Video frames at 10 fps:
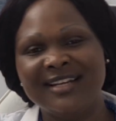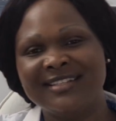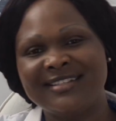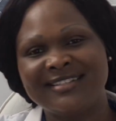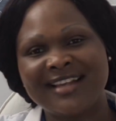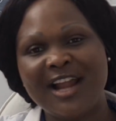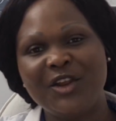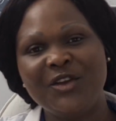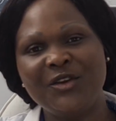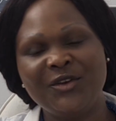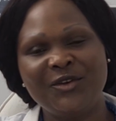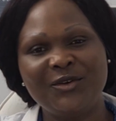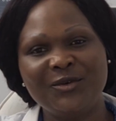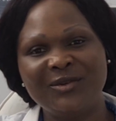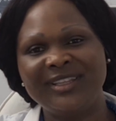
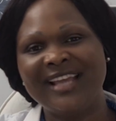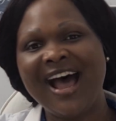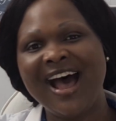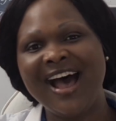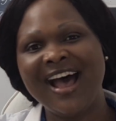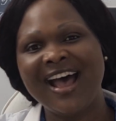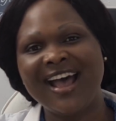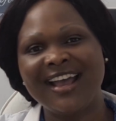Salut! Bye!